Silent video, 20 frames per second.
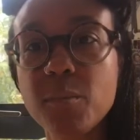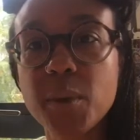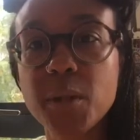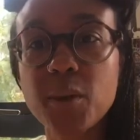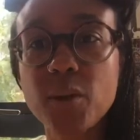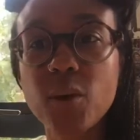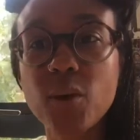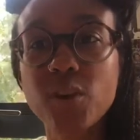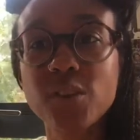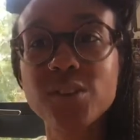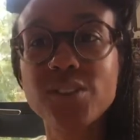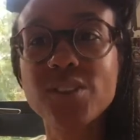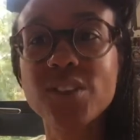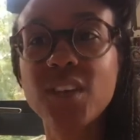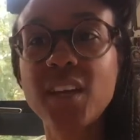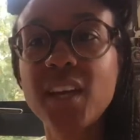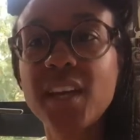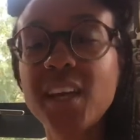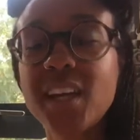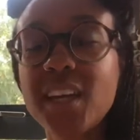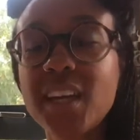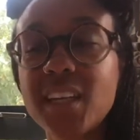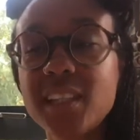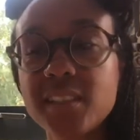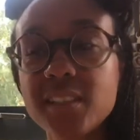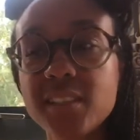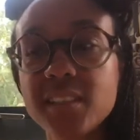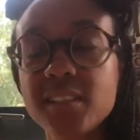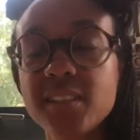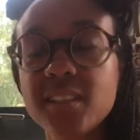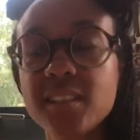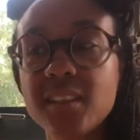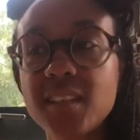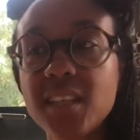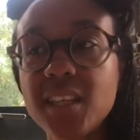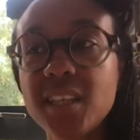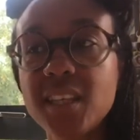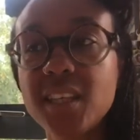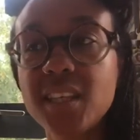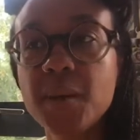because it's
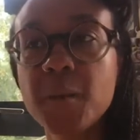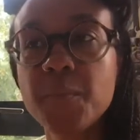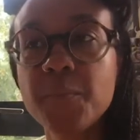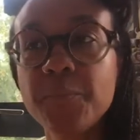the